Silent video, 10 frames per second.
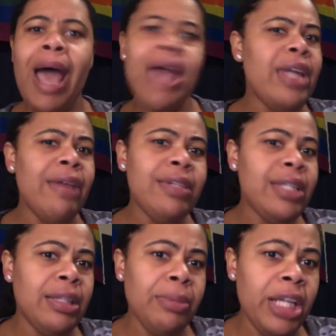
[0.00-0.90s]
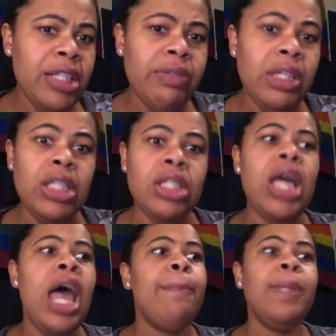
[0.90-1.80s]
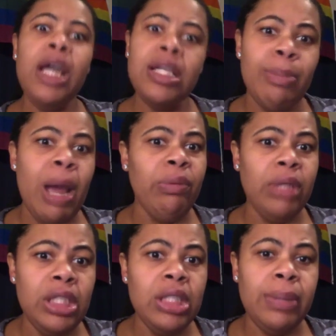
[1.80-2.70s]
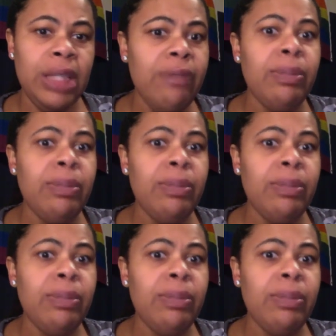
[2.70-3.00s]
I never said the Pledge of Allegiance because of my religious belief,